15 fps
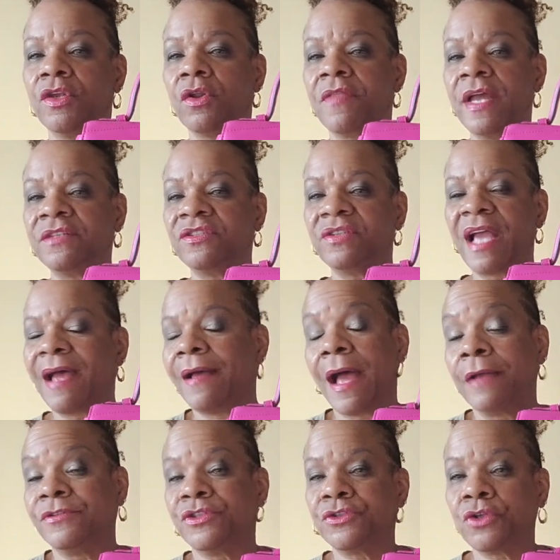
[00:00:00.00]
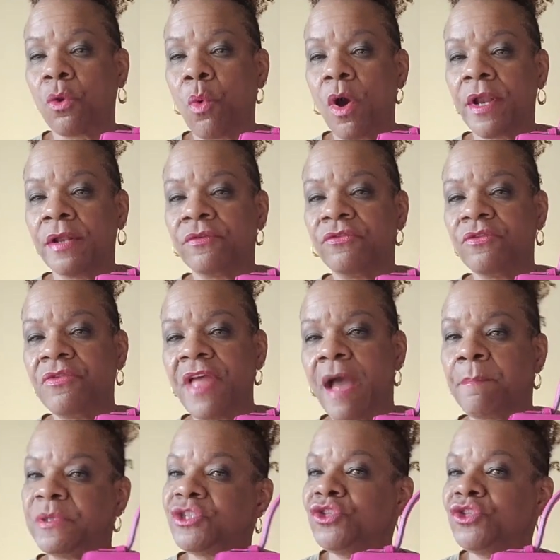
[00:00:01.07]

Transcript: you know, that's, I just don't want to do that.